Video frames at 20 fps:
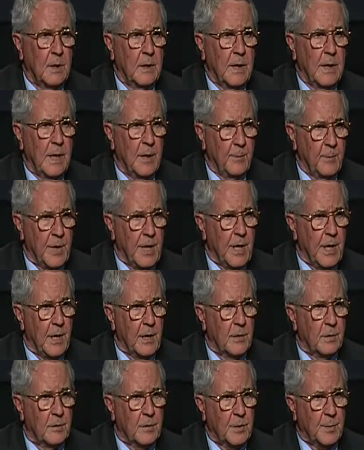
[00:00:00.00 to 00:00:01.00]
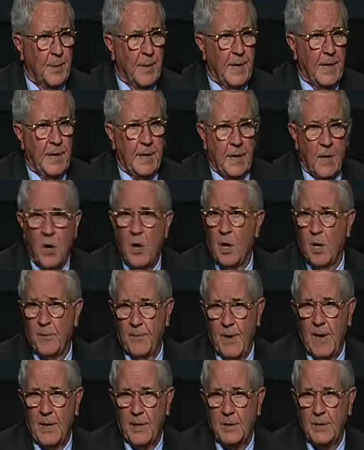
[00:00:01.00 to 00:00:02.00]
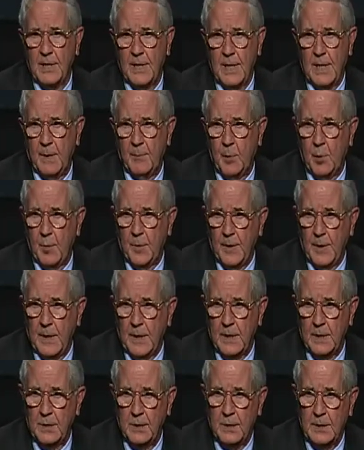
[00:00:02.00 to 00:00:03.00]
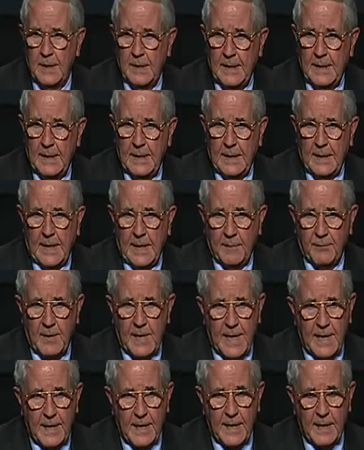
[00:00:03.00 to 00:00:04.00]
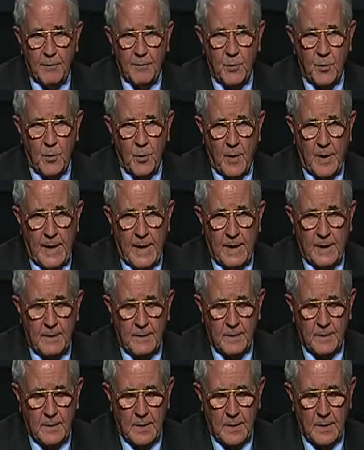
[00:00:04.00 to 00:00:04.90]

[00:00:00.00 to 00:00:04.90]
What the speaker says: and me spending all of our time on this, I've got to give credit